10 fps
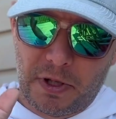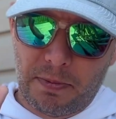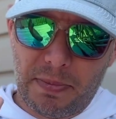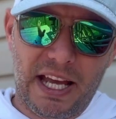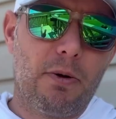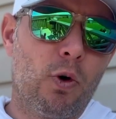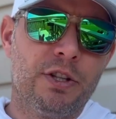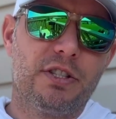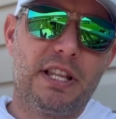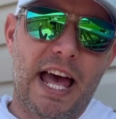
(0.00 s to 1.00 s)
big
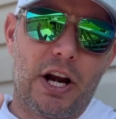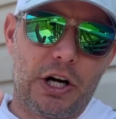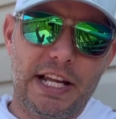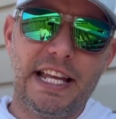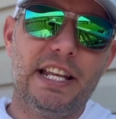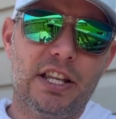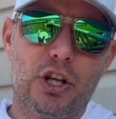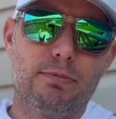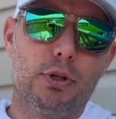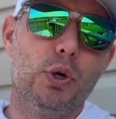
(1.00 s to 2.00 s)
ones that are eating
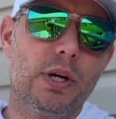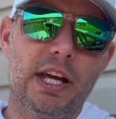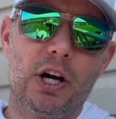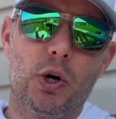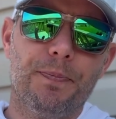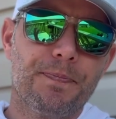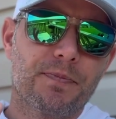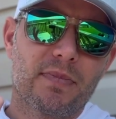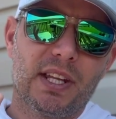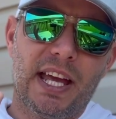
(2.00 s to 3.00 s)
those bluegill
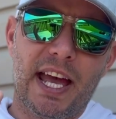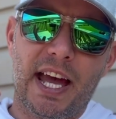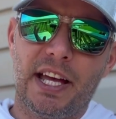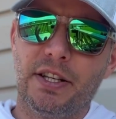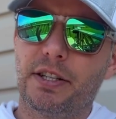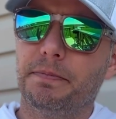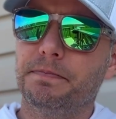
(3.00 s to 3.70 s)
and